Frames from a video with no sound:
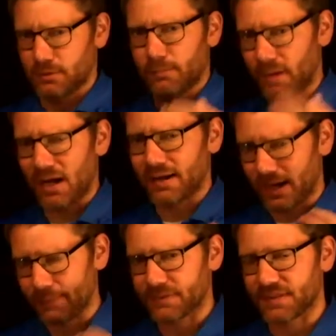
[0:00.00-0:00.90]
my
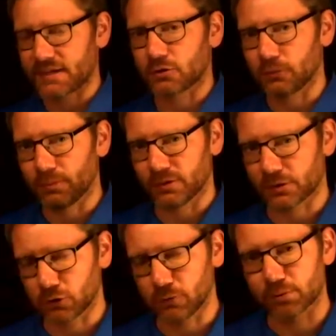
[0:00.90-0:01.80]
hypothetical
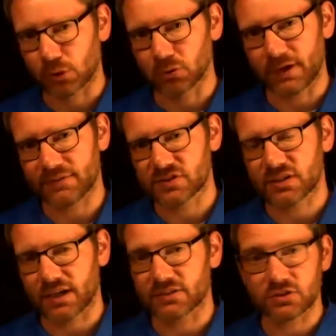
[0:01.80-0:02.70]
political pro-life
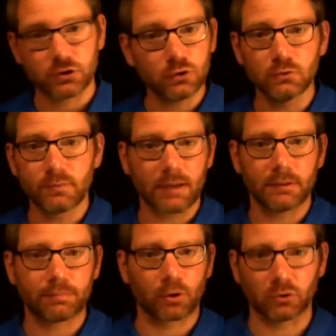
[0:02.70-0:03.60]
stance. You may be
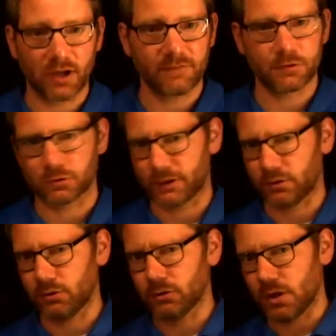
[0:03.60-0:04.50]
pro-life and you're like,
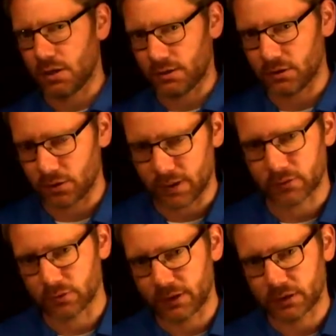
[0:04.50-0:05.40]
hold on, I
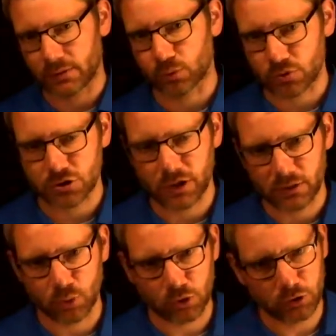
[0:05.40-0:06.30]
don't like abortion any
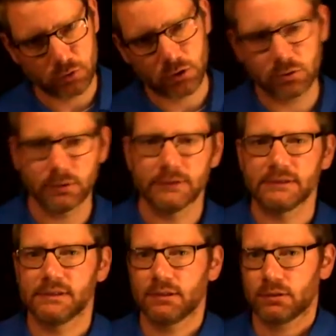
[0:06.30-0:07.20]
more than you do.
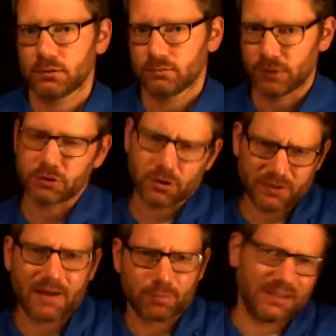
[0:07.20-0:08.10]
But the
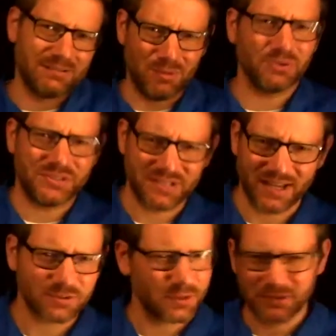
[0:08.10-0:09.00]
government can
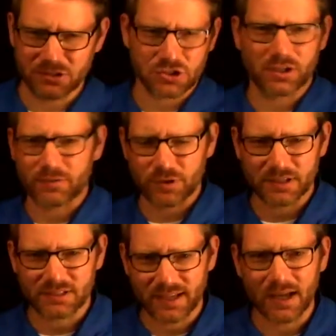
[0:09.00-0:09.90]
multitask. We don't need to shut
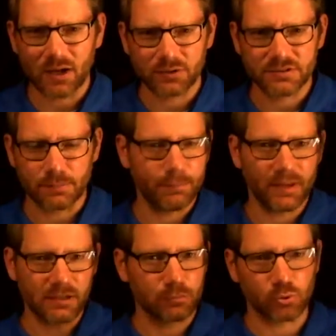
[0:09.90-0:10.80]
everything down to
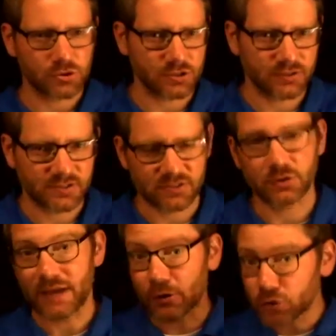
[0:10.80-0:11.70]
ban abortions. And so
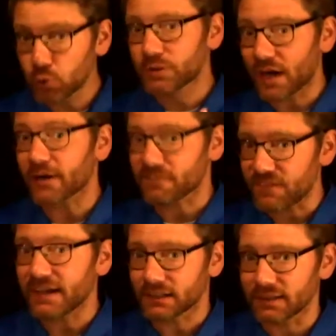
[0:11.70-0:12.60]
now you and I are
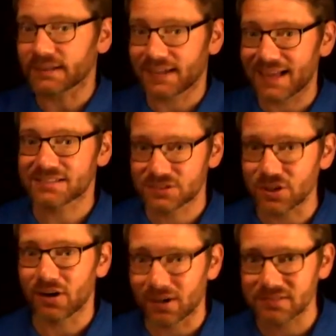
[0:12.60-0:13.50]
fighting like cats and
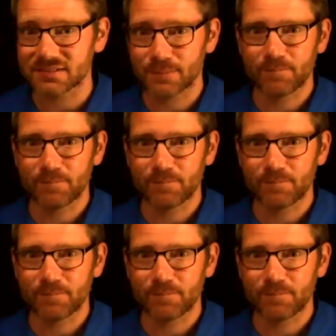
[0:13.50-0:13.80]
dogs,